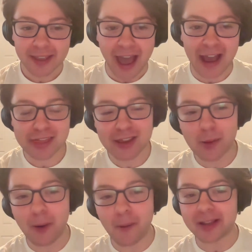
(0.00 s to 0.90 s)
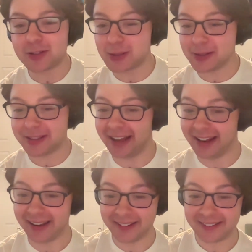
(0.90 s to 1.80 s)
I think what we do then,
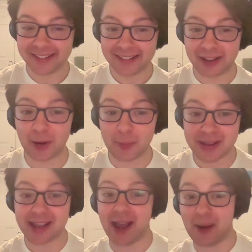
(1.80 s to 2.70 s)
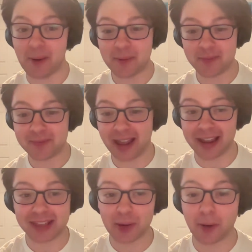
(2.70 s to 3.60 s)
hear me out. I
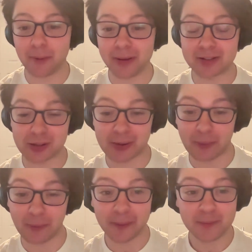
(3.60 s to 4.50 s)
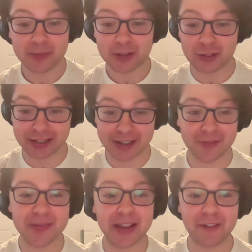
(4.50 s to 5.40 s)
think what we do to
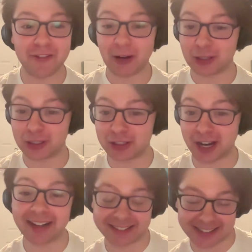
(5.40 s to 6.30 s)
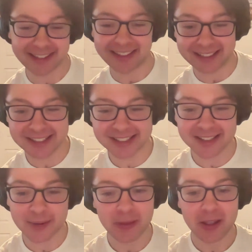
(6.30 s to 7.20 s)
give me a fair shot at the
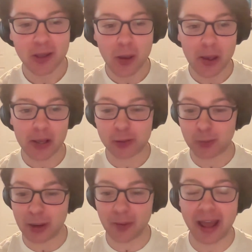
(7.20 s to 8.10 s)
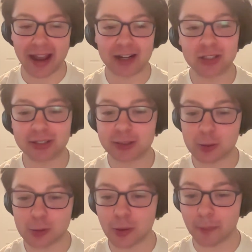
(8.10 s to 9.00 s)
least is we don't actually
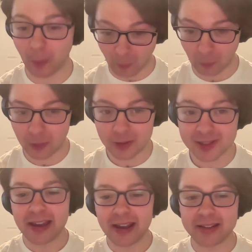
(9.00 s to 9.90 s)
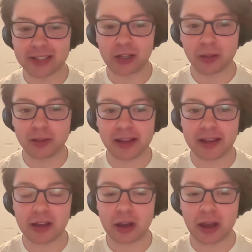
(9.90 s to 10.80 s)
do the polls until
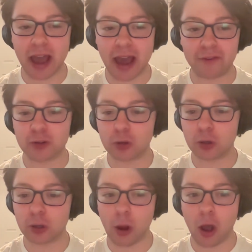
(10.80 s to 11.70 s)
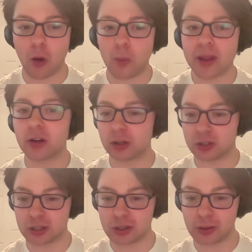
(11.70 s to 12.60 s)
like after a week or
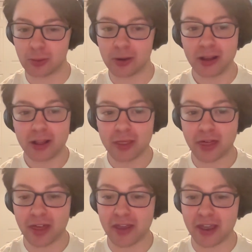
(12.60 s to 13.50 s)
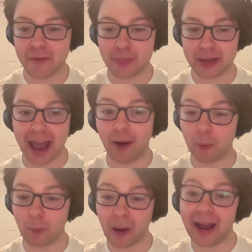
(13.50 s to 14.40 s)
two that they have been
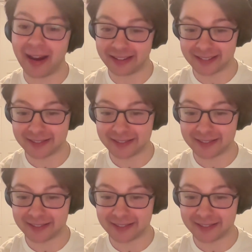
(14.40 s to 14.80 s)
out wide.